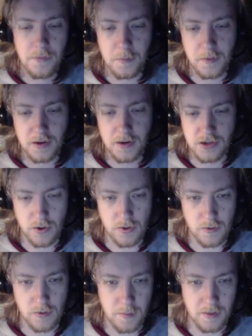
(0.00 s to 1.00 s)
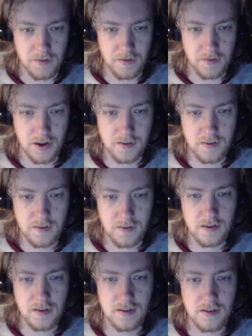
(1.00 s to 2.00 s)
to make sure I remember that fact.
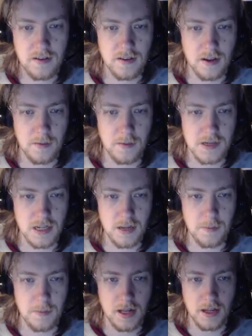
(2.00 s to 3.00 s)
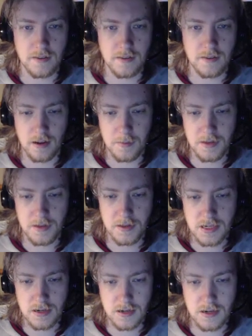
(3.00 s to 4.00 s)
They immediately get taken up with the
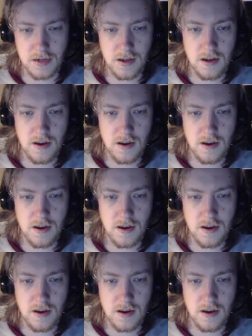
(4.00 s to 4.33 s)
Chestnut.